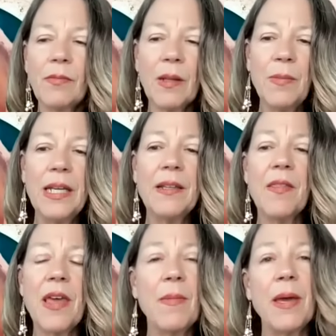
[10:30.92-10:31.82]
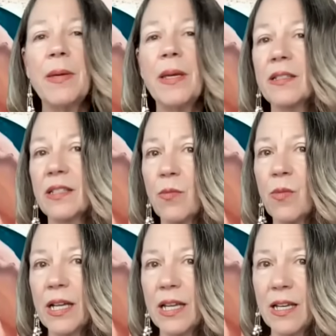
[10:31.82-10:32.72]
mean that they may be
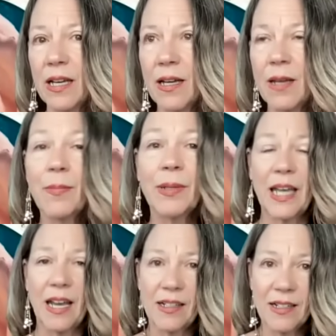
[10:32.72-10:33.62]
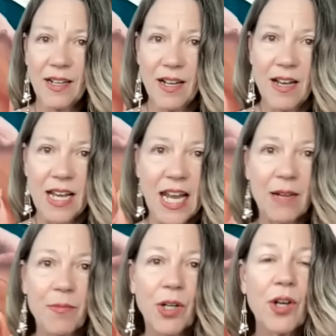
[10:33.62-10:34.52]
somewhat uh, implicated
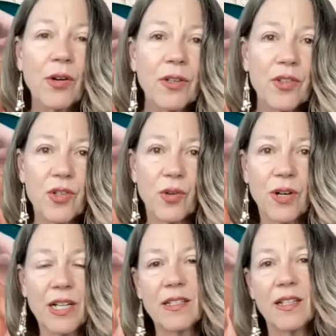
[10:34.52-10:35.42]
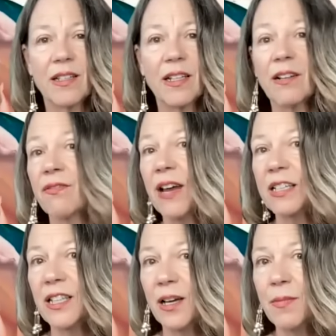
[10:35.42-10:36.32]
in mercurial stories that
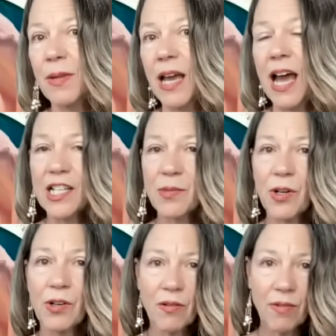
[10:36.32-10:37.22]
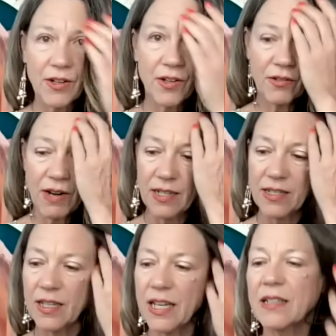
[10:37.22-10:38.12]
affect them as Mercury
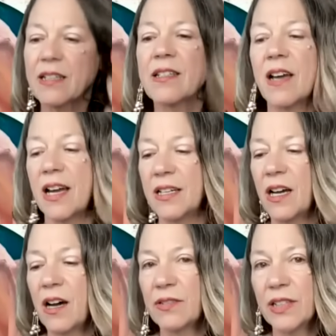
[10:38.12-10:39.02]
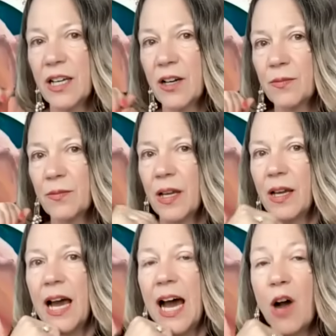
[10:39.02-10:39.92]
retrogrades in the sign of Leo.
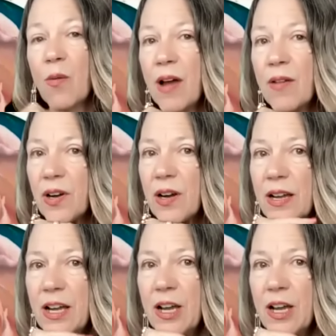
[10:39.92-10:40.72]
However,